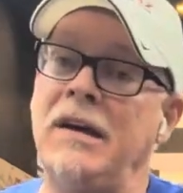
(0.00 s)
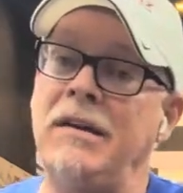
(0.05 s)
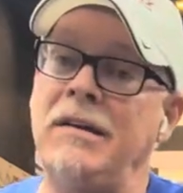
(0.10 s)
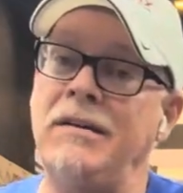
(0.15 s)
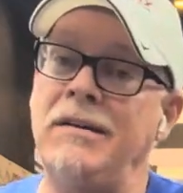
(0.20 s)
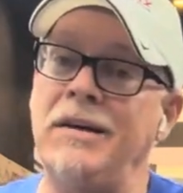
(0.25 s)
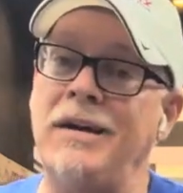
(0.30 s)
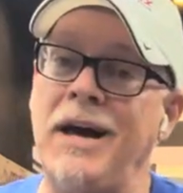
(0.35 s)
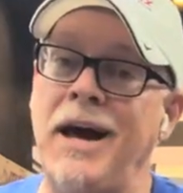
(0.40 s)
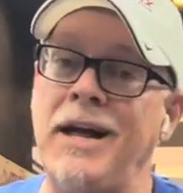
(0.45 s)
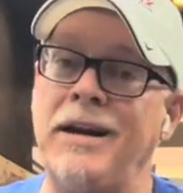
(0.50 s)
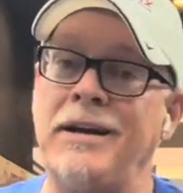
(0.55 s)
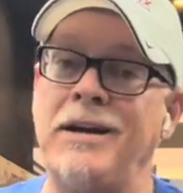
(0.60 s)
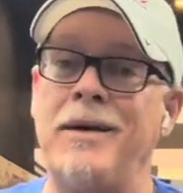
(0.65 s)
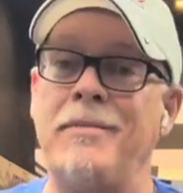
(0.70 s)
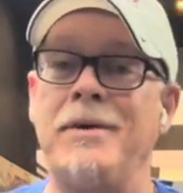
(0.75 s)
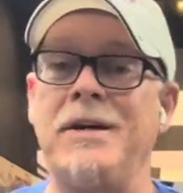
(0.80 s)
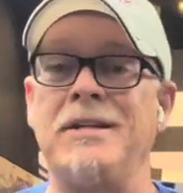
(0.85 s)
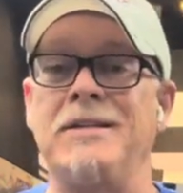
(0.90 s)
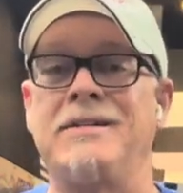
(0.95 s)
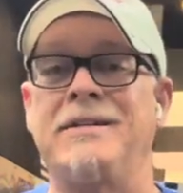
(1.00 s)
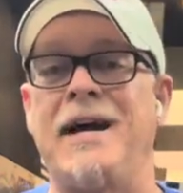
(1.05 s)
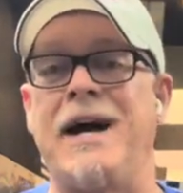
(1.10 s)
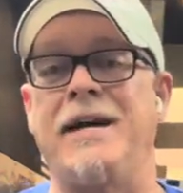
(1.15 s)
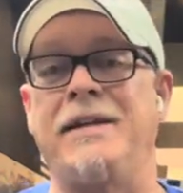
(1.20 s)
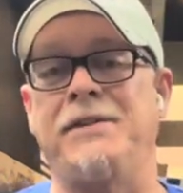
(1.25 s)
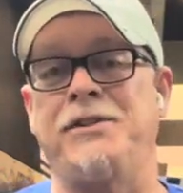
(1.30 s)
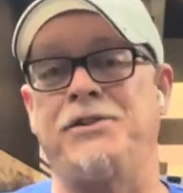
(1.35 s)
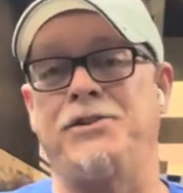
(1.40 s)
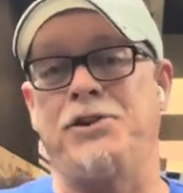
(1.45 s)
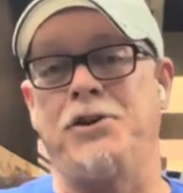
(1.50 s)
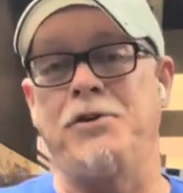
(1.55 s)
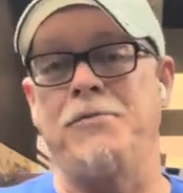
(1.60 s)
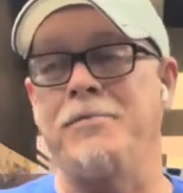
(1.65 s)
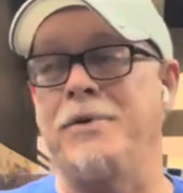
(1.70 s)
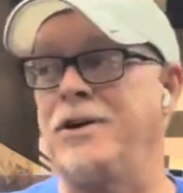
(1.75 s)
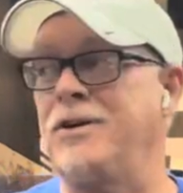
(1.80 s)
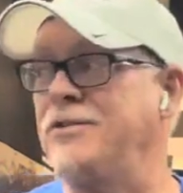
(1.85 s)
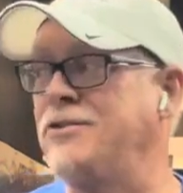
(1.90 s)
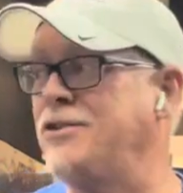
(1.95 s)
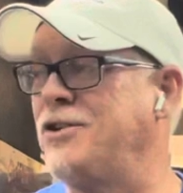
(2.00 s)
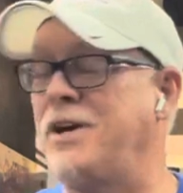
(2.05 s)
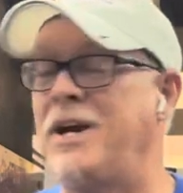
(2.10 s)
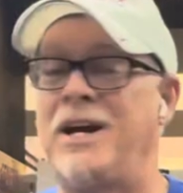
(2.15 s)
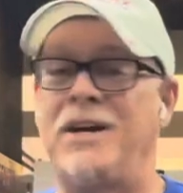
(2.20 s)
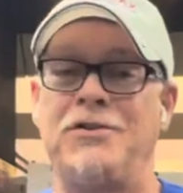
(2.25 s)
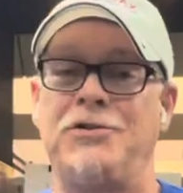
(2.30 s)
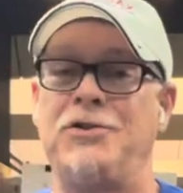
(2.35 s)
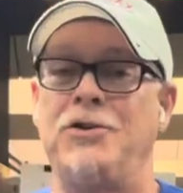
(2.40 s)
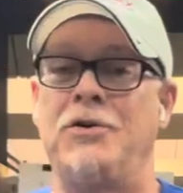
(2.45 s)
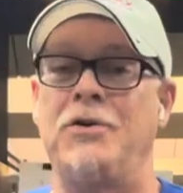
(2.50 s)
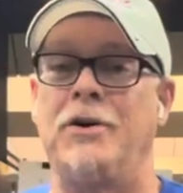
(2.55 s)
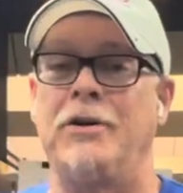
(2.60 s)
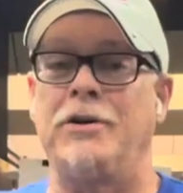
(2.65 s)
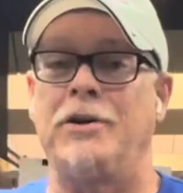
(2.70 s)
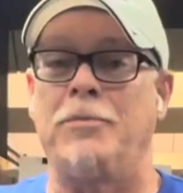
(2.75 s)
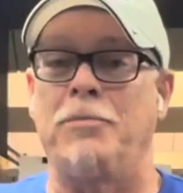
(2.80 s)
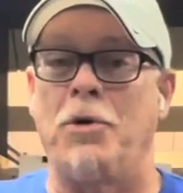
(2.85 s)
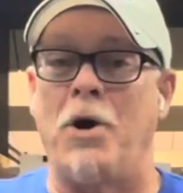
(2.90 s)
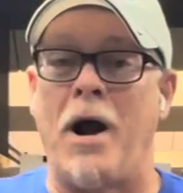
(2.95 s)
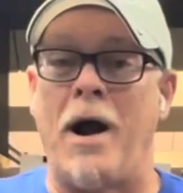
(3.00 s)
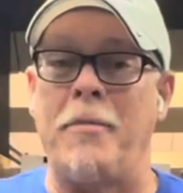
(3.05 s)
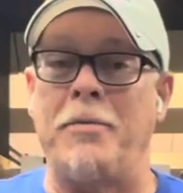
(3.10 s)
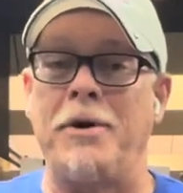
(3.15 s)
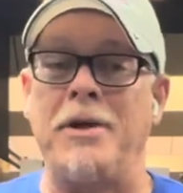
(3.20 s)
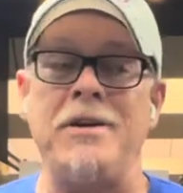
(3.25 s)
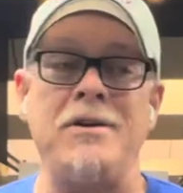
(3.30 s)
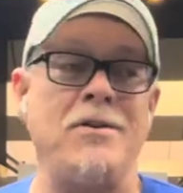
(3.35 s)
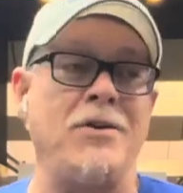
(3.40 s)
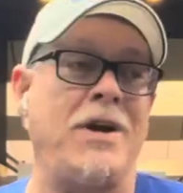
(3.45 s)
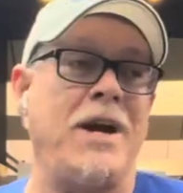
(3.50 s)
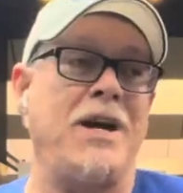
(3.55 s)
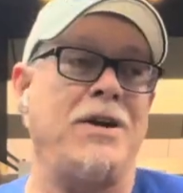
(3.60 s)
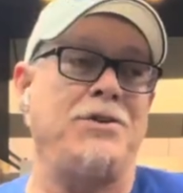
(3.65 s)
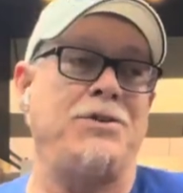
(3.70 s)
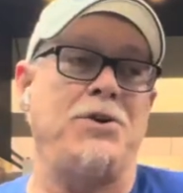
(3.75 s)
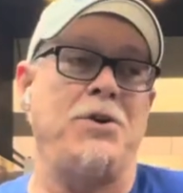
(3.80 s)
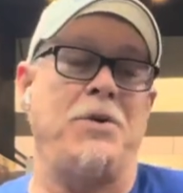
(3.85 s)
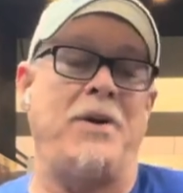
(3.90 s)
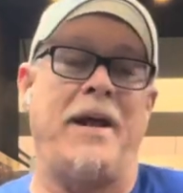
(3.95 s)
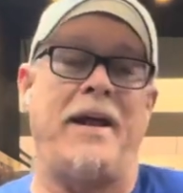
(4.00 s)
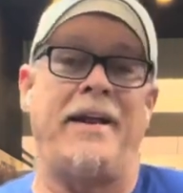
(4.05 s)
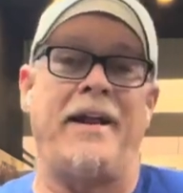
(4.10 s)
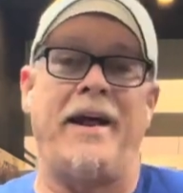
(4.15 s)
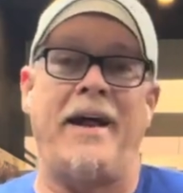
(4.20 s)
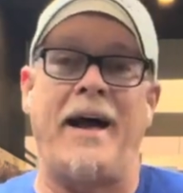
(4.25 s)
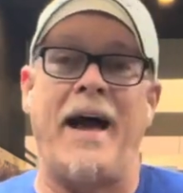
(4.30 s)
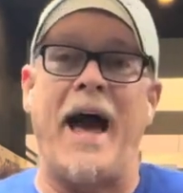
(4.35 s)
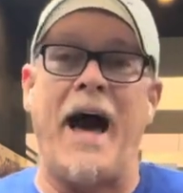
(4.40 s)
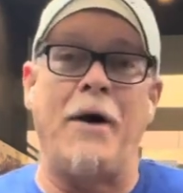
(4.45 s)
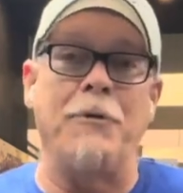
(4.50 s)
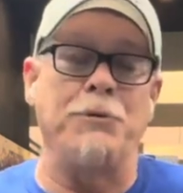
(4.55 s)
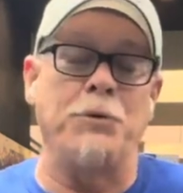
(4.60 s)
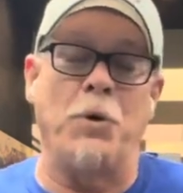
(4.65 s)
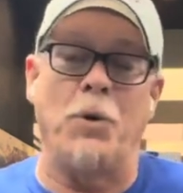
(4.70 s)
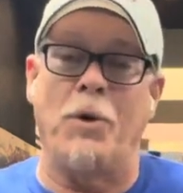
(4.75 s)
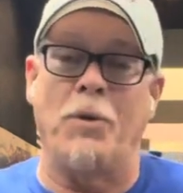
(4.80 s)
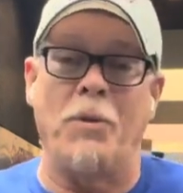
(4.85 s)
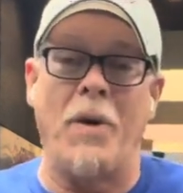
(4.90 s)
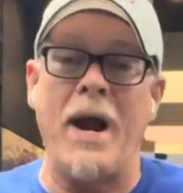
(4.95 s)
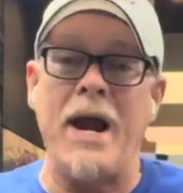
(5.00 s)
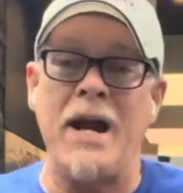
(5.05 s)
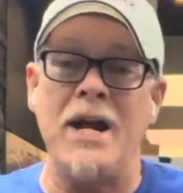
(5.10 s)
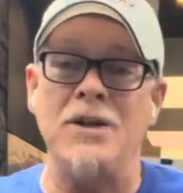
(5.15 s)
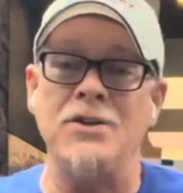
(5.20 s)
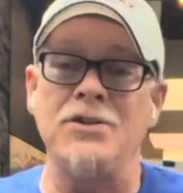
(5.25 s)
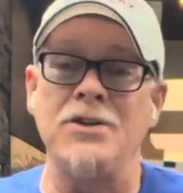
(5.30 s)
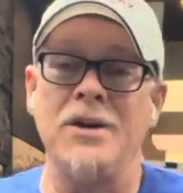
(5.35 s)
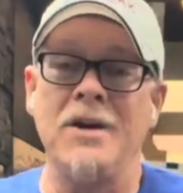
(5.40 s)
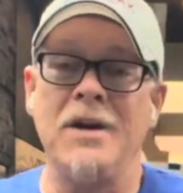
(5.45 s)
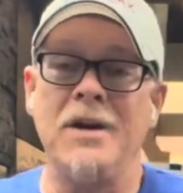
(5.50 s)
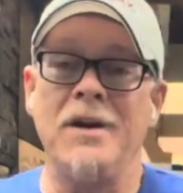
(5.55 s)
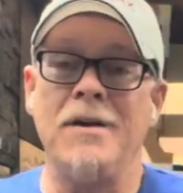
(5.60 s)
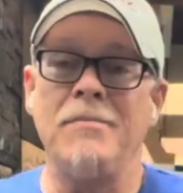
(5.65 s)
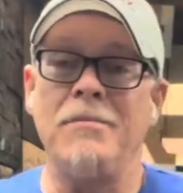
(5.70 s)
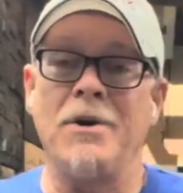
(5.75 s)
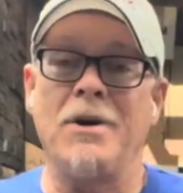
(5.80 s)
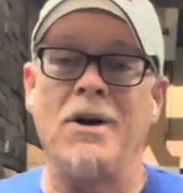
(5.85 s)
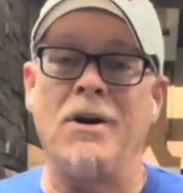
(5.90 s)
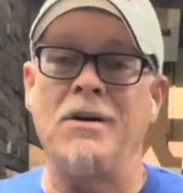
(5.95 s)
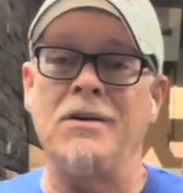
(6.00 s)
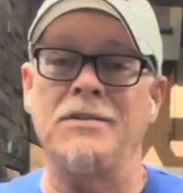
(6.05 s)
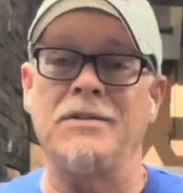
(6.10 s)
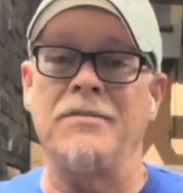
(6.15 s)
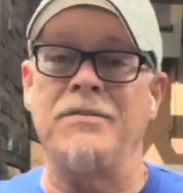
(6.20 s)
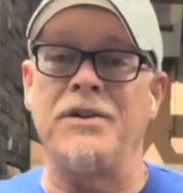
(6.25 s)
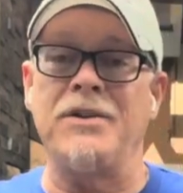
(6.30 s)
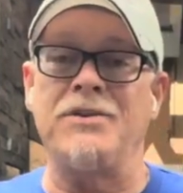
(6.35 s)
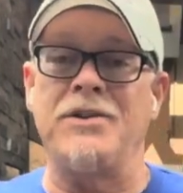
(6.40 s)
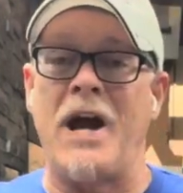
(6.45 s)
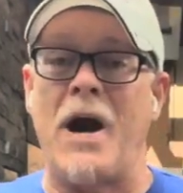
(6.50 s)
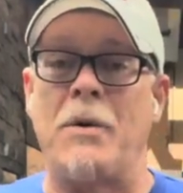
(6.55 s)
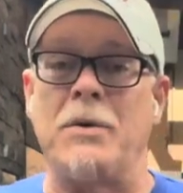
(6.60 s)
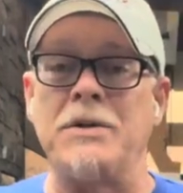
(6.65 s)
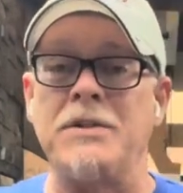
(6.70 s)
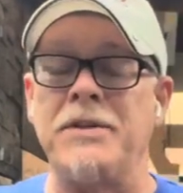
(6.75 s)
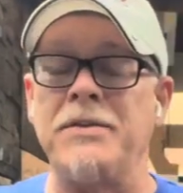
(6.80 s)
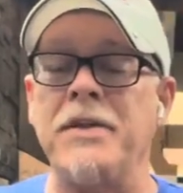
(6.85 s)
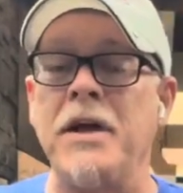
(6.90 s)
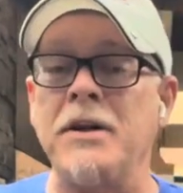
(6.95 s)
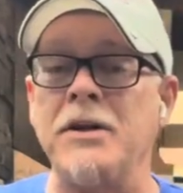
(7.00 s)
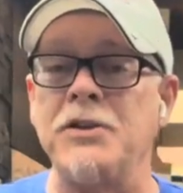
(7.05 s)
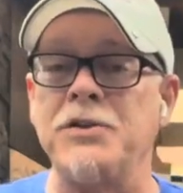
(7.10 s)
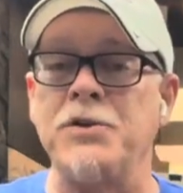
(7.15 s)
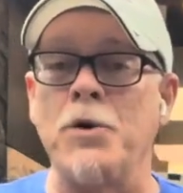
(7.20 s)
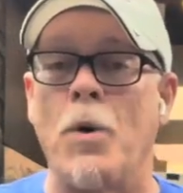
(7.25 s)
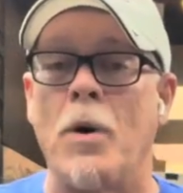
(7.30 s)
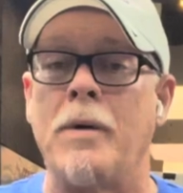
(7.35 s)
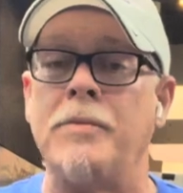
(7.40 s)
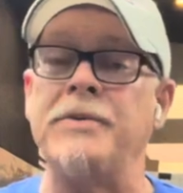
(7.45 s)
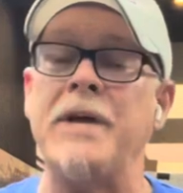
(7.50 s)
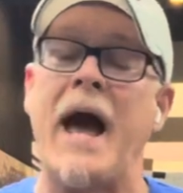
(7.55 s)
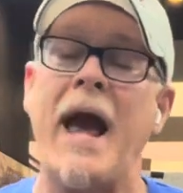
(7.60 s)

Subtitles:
you got to come inside to shoot because you can't shoot on your property. You can't shoot at an outdoor range because of the showers and thunderstorms.